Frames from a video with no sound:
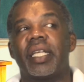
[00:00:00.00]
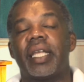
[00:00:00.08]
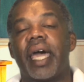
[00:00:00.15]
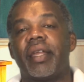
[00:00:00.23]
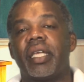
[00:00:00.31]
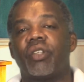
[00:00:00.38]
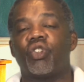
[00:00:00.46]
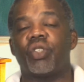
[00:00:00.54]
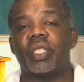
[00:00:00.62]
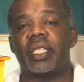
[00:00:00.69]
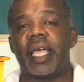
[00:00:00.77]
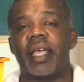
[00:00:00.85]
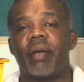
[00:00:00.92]
Now, the
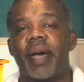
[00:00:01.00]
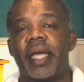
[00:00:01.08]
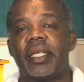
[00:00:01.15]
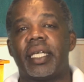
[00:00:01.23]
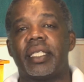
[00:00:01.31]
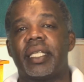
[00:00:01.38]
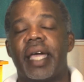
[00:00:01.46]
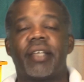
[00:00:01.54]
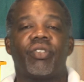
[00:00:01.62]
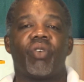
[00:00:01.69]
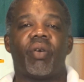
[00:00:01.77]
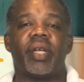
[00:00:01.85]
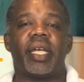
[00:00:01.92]
interesting thing about
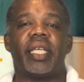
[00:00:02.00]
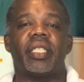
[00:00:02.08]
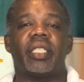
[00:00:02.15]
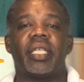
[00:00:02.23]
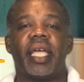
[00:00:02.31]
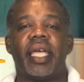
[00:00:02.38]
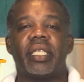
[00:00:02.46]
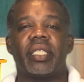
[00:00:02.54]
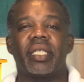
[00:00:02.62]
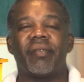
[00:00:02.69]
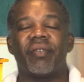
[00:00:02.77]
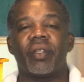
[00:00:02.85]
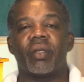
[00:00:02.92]
testosterone and HGH,
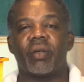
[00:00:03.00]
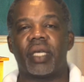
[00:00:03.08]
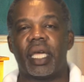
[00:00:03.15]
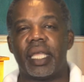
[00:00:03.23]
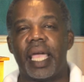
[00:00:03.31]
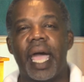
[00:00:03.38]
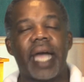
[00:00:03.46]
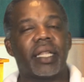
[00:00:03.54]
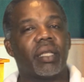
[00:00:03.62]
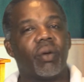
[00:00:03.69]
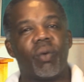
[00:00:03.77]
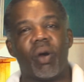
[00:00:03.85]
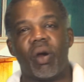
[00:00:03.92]
okay, they have
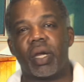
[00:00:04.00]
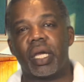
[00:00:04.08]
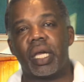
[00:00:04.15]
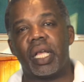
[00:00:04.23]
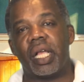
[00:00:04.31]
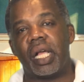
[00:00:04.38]
to work